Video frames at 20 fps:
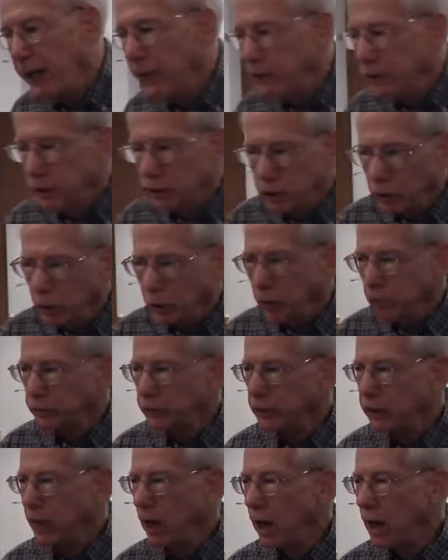He
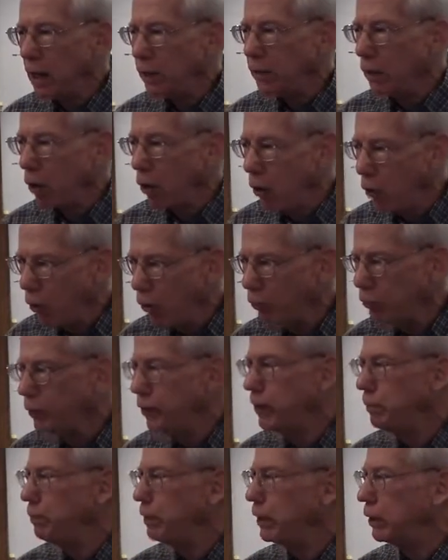serves God
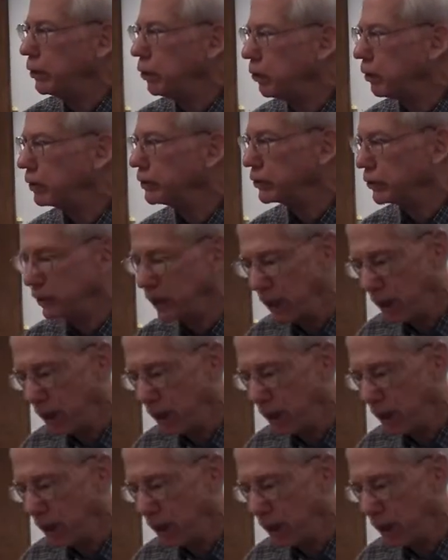only because